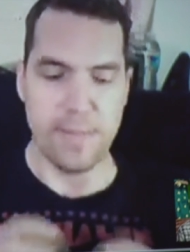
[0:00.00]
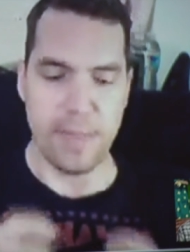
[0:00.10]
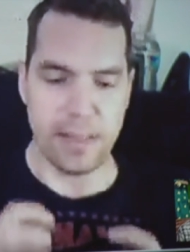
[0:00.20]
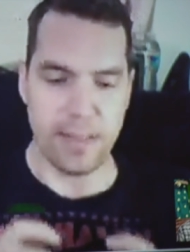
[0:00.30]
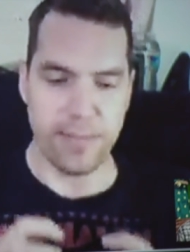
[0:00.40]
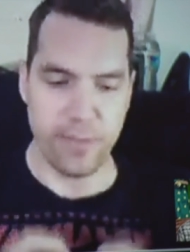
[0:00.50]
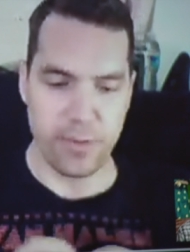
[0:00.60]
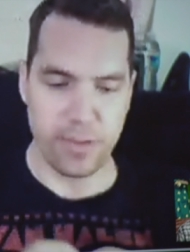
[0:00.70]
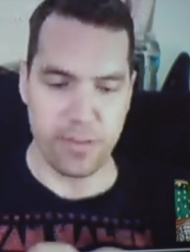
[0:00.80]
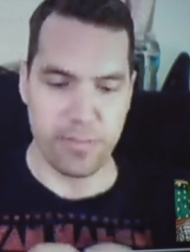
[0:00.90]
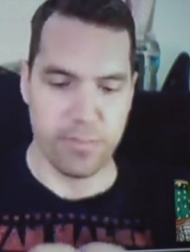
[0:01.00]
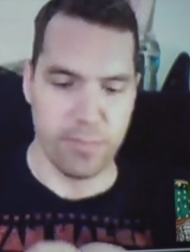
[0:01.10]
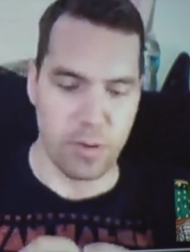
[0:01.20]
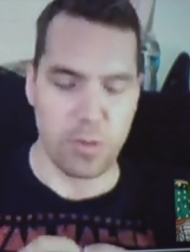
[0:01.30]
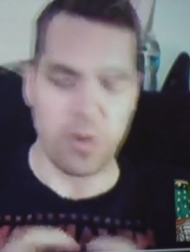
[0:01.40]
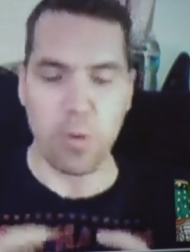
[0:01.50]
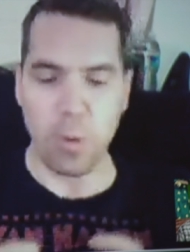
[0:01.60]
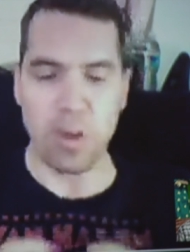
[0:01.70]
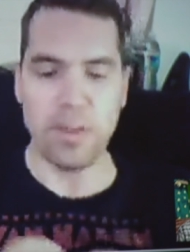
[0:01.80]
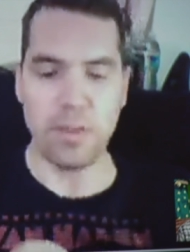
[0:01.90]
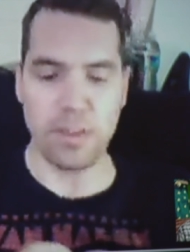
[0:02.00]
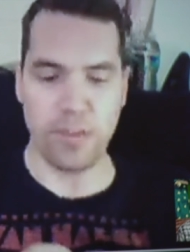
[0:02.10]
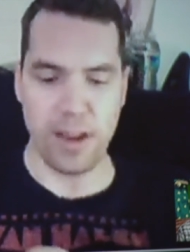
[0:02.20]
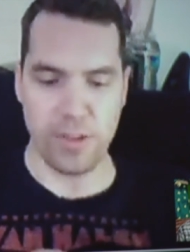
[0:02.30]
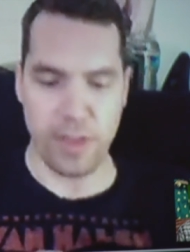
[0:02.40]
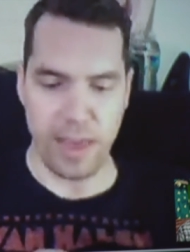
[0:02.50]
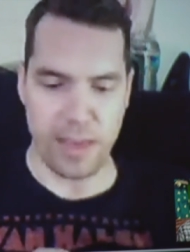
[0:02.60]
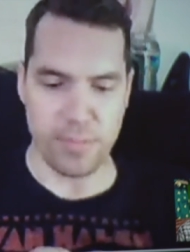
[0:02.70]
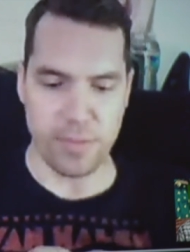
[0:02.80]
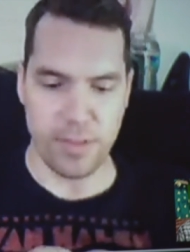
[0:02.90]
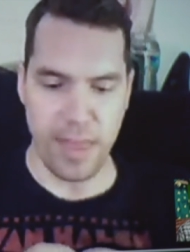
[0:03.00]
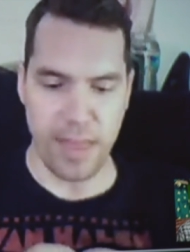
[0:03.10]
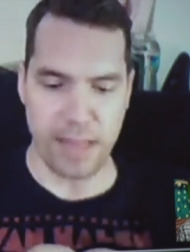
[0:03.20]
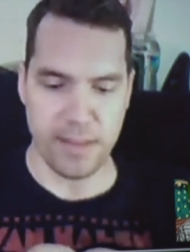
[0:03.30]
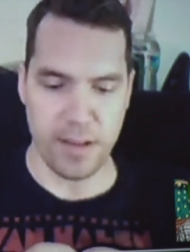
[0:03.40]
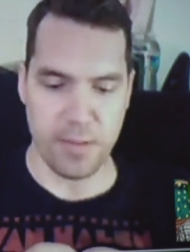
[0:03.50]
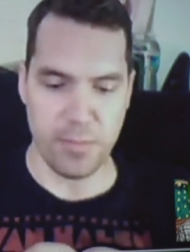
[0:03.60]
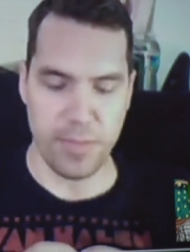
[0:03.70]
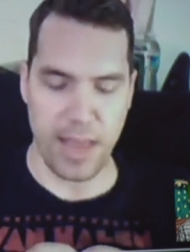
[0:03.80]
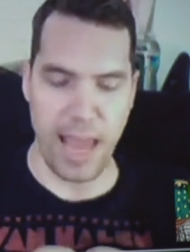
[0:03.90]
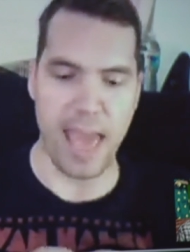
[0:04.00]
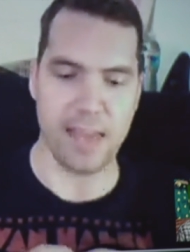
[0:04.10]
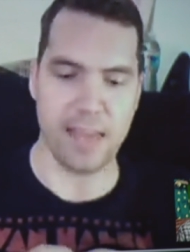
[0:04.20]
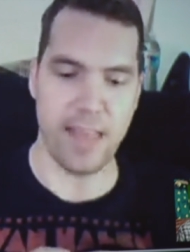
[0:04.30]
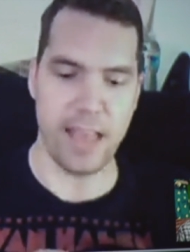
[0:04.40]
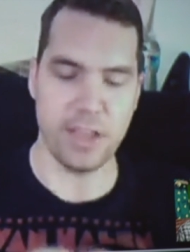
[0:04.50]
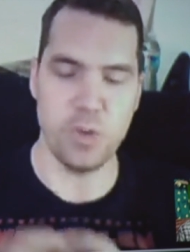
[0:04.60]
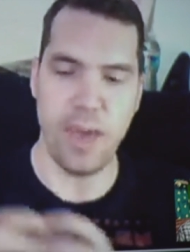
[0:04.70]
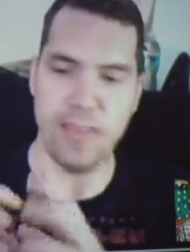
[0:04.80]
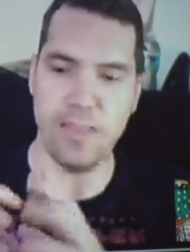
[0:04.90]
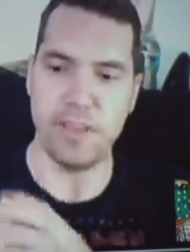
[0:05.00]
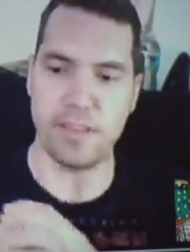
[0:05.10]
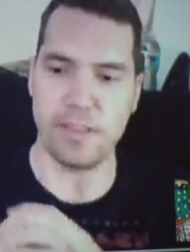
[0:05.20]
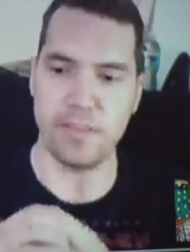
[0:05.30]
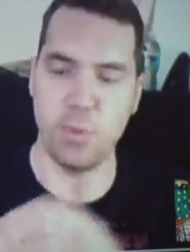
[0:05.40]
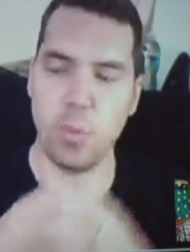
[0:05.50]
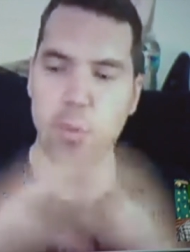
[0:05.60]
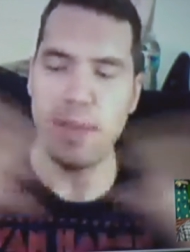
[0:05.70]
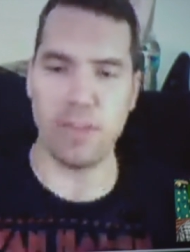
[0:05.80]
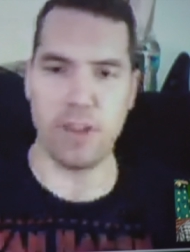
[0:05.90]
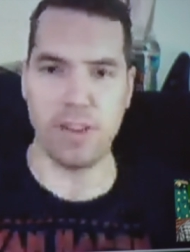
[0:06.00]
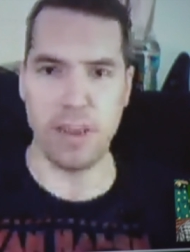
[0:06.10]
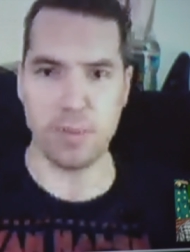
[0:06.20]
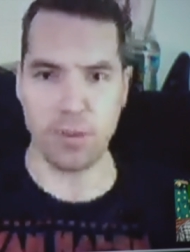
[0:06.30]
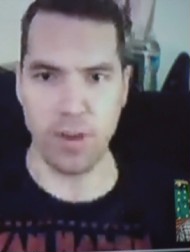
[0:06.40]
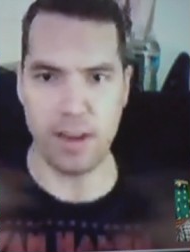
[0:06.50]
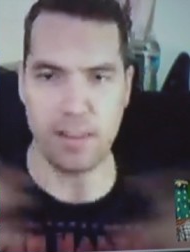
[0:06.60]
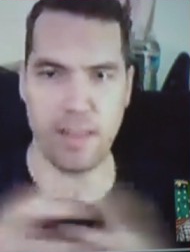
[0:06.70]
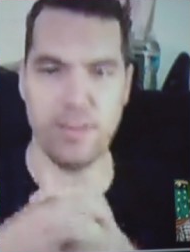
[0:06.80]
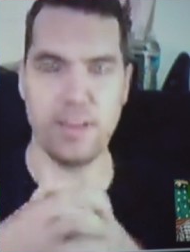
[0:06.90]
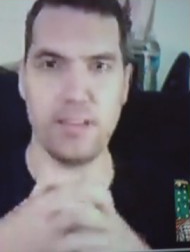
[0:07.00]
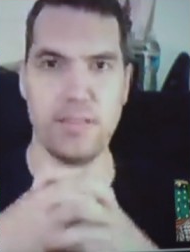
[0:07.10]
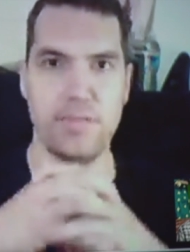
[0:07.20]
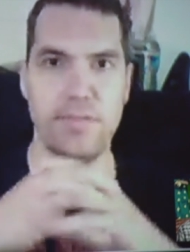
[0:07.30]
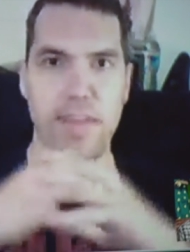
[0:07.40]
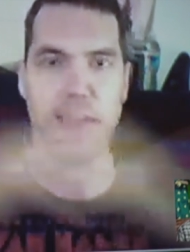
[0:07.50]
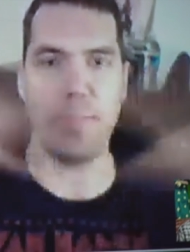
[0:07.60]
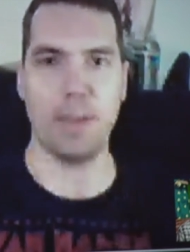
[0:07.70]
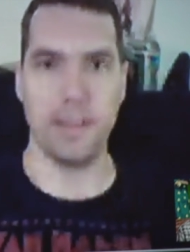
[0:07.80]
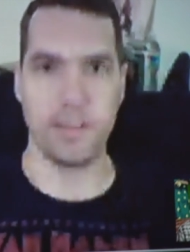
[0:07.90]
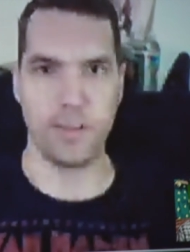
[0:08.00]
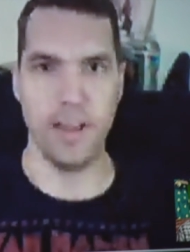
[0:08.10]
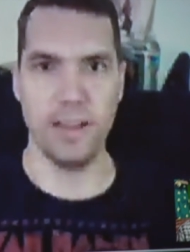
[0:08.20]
it's the first or one of the only strategy games that um that has that. You have this. What makes strategy games great is that feeling of epicness, right?